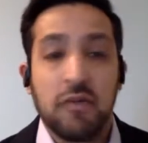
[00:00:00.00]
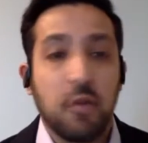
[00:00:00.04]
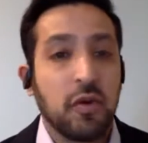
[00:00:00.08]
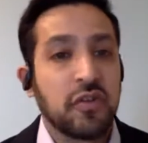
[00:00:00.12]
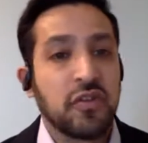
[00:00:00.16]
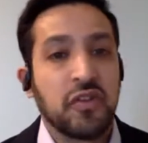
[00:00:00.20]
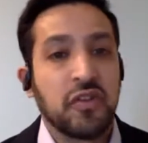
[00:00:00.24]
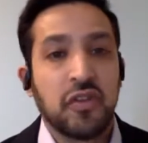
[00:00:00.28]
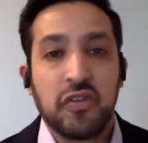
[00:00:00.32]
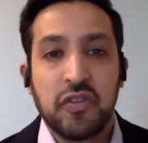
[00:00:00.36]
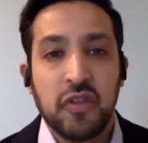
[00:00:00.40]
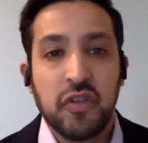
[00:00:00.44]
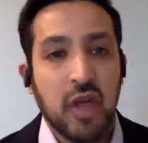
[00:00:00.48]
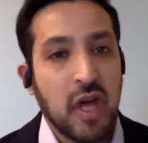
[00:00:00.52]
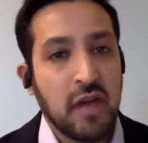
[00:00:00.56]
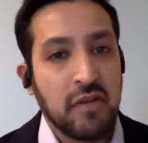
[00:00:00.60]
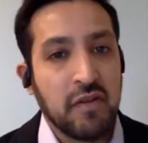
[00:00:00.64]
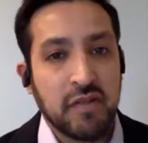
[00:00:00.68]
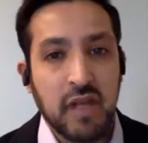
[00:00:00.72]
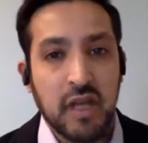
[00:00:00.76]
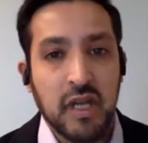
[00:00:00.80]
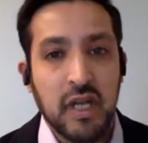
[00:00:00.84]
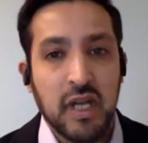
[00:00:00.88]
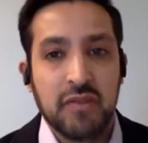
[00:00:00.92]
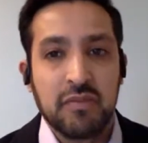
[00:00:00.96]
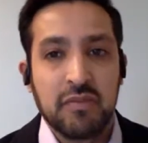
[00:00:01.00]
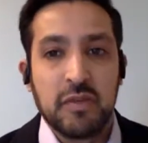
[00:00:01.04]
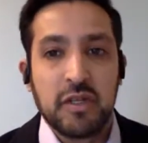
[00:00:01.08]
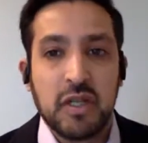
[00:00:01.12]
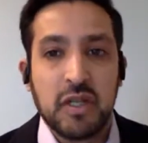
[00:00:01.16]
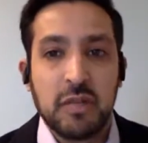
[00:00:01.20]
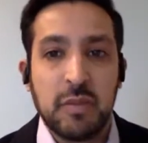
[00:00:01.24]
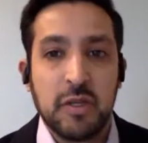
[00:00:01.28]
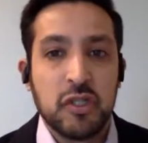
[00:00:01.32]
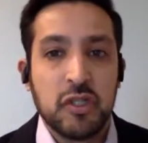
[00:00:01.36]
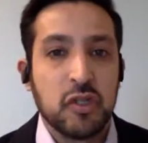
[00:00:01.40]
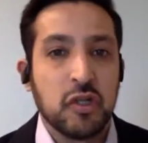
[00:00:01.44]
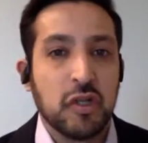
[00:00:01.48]
forces Afghan
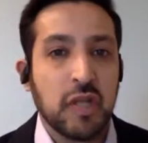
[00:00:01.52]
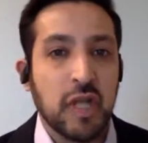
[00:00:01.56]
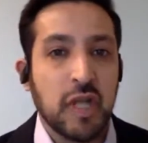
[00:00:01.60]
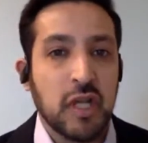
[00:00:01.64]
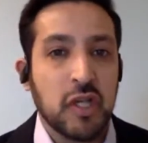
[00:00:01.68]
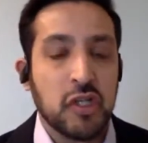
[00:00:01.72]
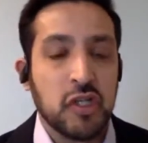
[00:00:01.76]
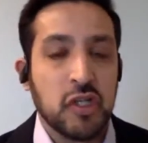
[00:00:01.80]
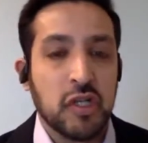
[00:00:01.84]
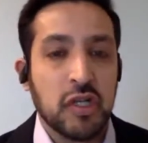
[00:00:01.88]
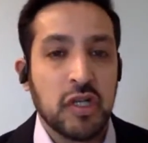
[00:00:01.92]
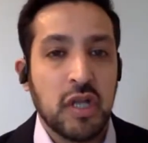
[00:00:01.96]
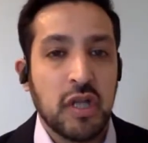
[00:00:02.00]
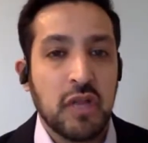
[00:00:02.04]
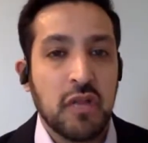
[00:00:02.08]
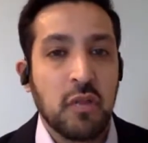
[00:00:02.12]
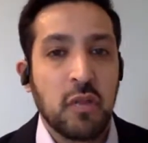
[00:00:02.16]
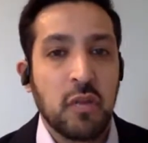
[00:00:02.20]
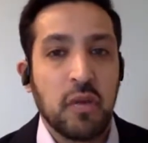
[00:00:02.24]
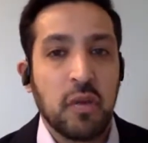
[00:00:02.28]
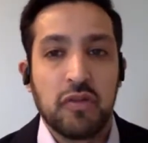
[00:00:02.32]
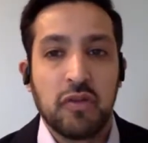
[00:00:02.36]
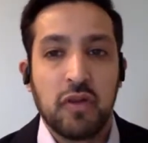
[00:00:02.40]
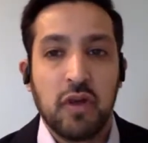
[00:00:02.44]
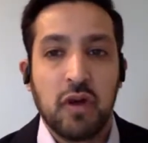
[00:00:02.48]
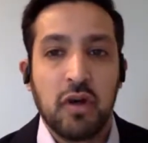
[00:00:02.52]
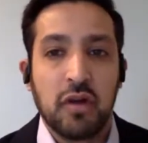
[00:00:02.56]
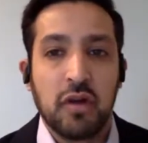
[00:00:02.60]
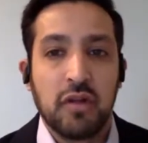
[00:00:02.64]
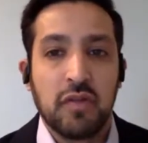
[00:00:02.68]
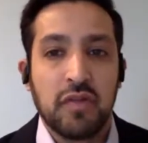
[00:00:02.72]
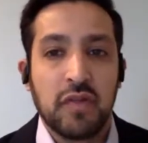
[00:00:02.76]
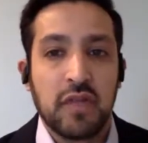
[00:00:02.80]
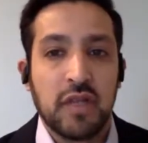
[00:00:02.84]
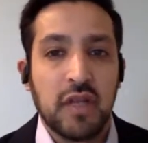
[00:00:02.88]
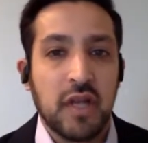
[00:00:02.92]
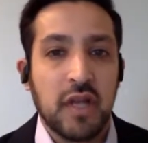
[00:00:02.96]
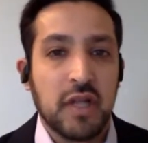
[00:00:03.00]
government capitulation and the withdrawal
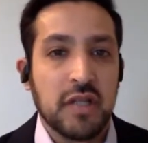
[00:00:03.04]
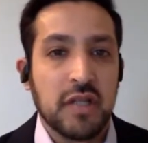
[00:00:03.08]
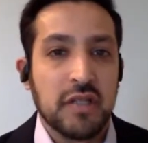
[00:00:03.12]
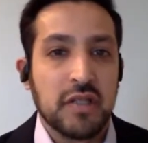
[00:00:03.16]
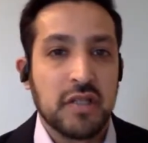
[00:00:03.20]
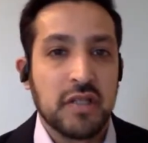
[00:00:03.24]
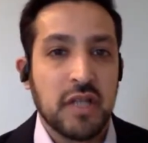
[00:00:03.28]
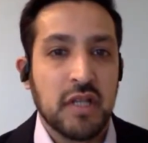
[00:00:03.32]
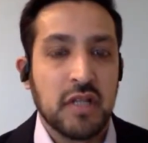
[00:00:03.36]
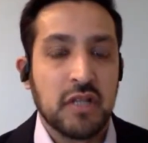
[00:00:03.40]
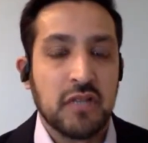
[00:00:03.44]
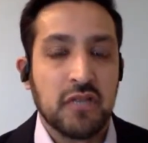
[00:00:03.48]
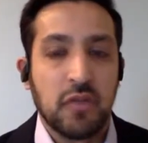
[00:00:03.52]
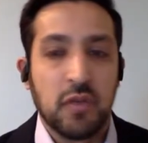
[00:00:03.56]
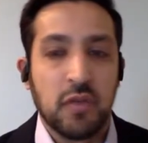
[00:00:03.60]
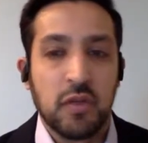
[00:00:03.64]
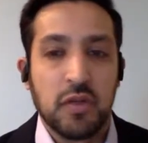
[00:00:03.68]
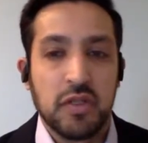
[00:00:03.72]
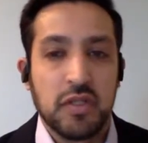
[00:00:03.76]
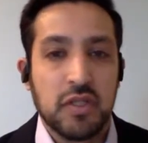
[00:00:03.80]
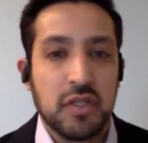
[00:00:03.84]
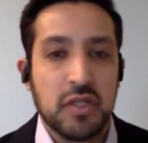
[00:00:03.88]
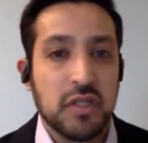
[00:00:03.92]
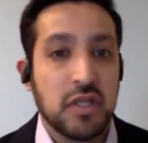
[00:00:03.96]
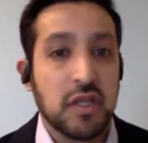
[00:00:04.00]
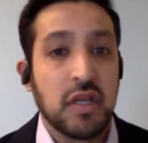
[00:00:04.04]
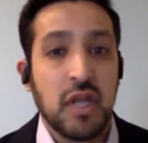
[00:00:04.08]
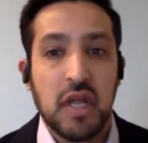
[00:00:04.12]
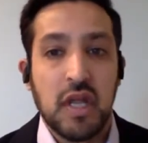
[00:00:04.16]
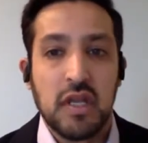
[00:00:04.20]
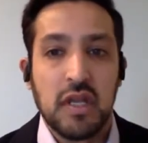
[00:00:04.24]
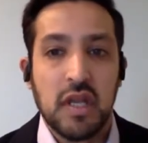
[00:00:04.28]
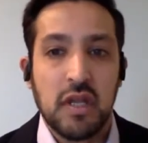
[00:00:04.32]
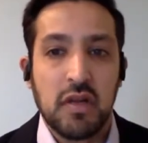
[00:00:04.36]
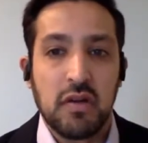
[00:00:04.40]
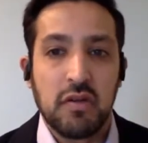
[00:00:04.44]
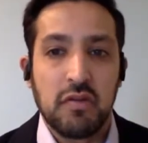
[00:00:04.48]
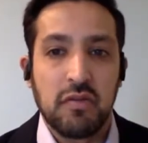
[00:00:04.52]
of the United States forces
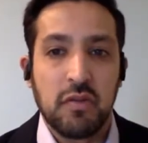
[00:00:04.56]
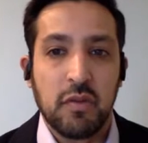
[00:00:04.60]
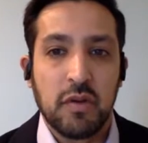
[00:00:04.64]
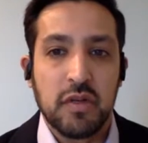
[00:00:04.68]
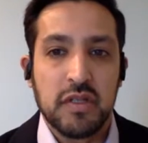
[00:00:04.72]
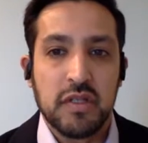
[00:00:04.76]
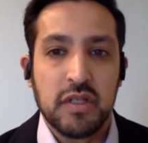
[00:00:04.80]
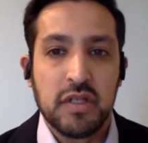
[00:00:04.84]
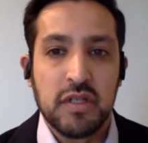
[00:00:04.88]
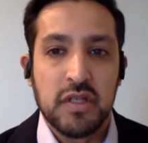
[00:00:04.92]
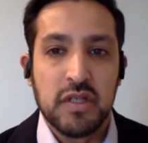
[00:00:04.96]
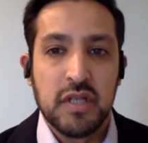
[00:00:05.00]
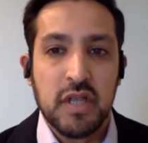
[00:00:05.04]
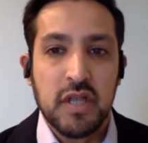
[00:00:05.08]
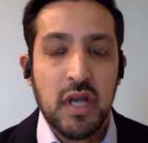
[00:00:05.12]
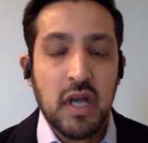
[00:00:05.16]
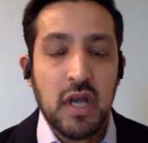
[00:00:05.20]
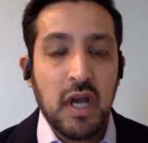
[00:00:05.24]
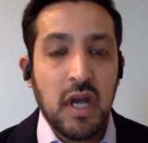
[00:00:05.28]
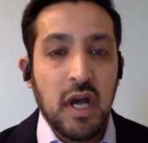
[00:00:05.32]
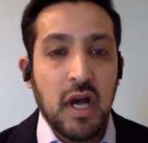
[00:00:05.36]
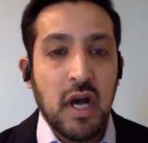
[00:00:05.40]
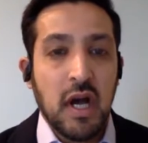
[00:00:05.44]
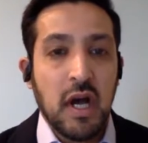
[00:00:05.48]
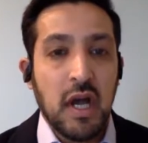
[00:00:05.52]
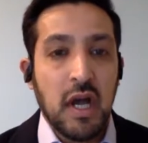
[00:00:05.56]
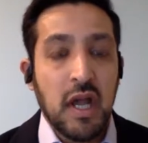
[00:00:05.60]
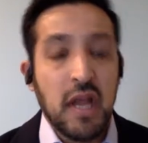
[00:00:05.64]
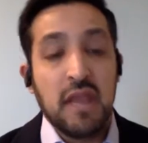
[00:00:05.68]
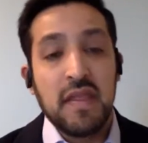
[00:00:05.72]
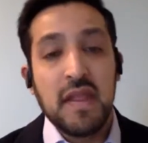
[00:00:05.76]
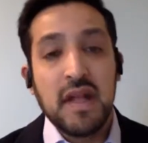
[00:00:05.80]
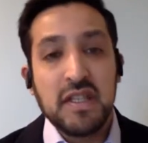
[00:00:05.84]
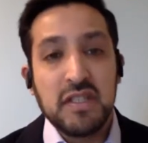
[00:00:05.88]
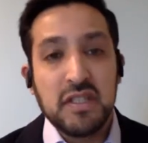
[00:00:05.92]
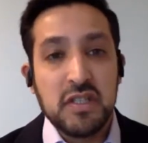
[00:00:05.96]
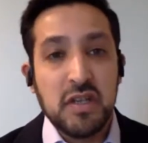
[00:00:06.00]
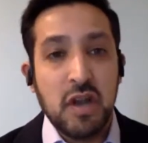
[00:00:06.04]
and NATO forces? And
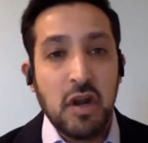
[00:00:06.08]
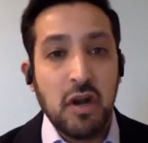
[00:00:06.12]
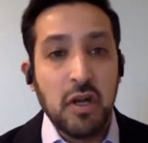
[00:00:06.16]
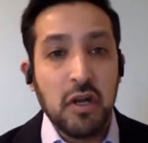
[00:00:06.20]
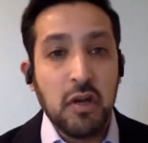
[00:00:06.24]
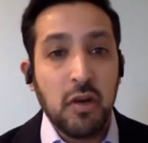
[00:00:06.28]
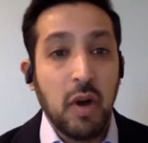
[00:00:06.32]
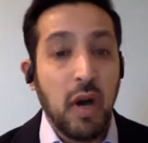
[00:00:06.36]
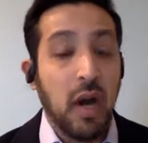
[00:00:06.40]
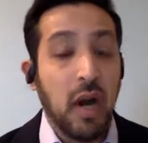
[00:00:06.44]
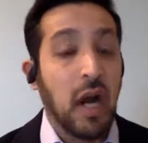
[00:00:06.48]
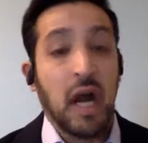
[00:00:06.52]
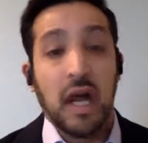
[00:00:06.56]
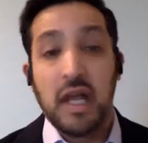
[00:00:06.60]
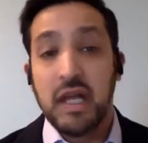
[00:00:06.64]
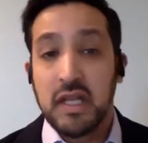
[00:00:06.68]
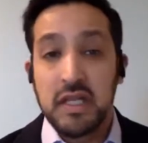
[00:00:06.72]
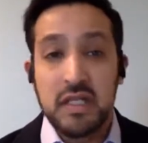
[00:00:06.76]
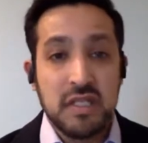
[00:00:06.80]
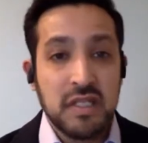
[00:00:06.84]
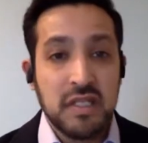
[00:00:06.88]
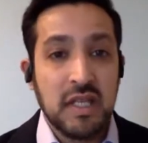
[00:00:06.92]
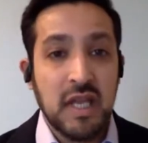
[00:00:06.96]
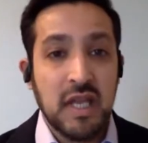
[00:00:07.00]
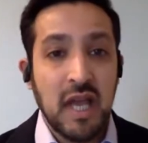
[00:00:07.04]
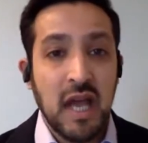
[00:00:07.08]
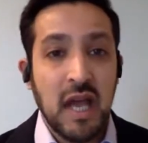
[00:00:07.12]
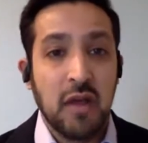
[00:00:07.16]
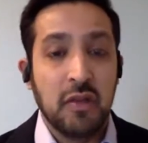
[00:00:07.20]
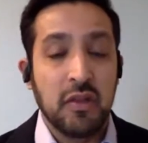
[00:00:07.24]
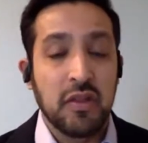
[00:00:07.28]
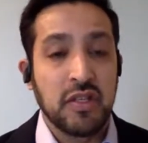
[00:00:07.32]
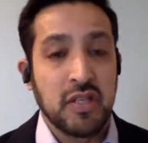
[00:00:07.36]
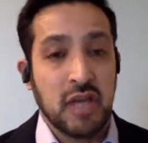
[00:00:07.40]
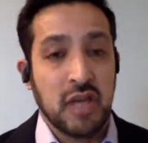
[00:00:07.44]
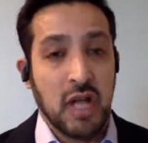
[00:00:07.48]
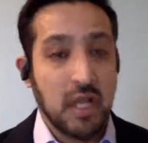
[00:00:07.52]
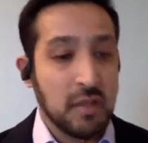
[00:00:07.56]
in that scenario, I can see how
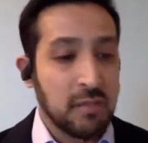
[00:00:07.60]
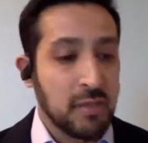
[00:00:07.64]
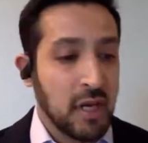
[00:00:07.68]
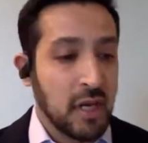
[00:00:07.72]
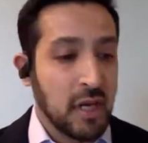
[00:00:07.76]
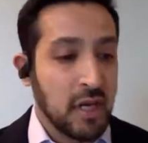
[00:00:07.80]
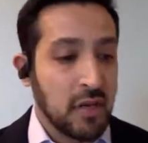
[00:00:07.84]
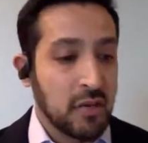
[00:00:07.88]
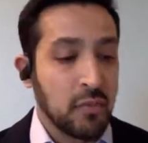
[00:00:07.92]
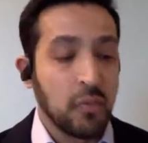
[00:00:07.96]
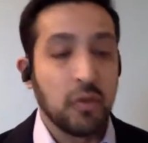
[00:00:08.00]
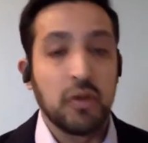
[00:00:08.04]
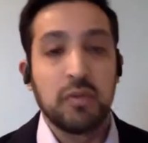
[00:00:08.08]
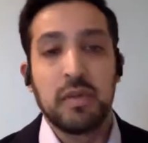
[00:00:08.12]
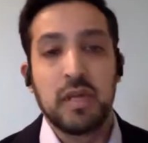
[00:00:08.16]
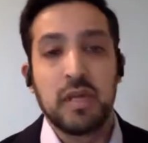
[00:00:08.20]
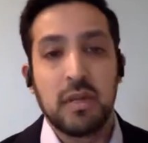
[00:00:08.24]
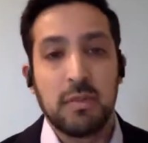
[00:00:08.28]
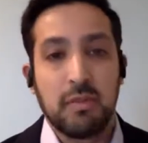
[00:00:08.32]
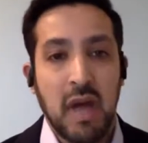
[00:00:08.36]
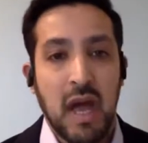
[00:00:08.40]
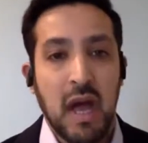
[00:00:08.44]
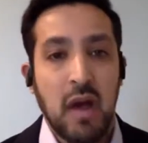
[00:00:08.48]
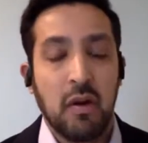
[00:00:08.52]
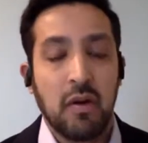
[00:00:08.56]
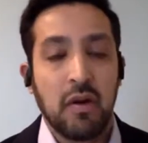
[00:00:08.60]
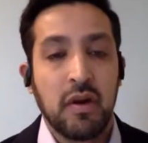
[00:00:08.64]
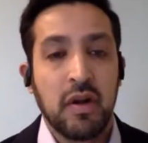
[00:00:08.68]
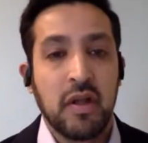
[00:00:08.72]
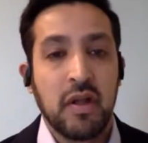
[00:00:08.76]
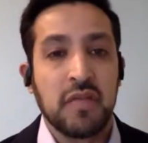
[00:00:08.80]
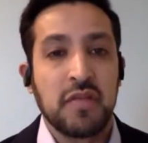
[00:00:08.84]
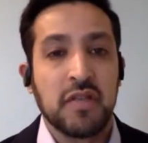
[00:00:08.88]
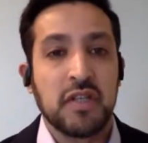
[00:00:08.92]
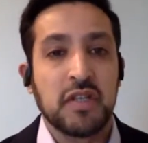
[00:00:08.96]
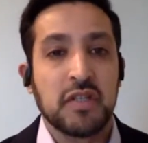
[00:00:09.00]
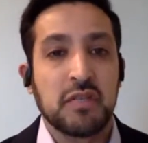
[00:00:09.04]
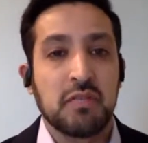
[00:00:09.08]
the Taliban would be empowered,
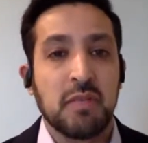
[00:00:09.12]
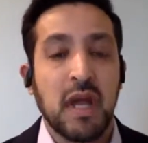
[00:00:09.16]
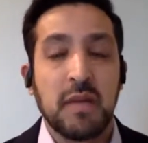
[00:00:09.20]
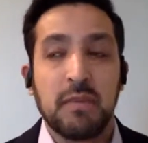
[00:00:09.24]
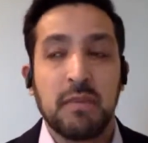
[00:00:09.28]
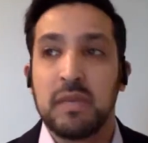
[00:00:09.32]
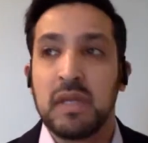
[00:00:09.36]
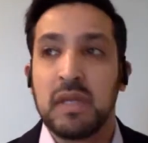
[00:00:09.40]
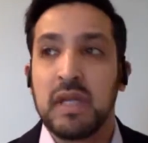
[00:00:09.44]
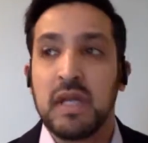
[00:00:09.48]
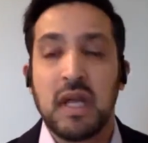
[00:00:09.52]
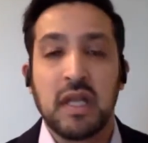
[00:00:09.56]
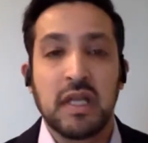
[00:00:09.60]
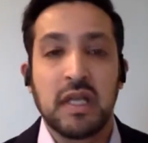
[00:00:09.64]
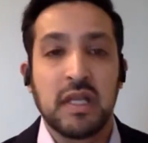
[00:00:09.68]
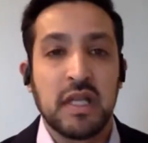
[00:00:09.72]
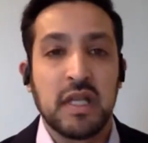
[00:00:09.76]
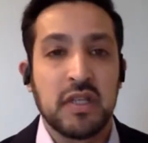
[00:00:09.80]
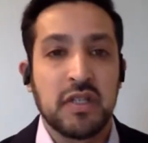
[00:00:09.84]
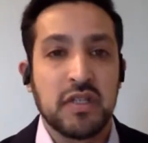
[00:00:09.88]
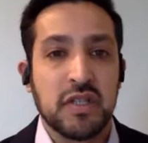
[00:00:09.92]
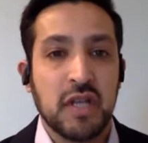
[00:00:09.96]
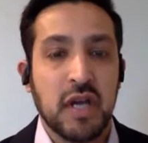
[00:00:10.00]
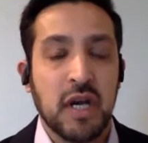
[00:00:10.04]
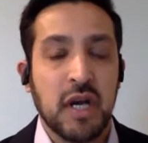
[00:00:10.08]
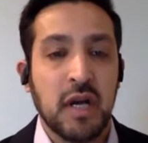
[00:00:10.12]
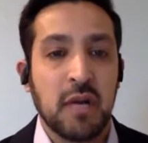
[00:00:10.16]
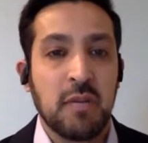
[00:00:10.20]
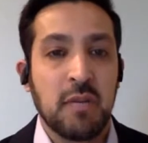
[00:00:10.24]
and this might be at least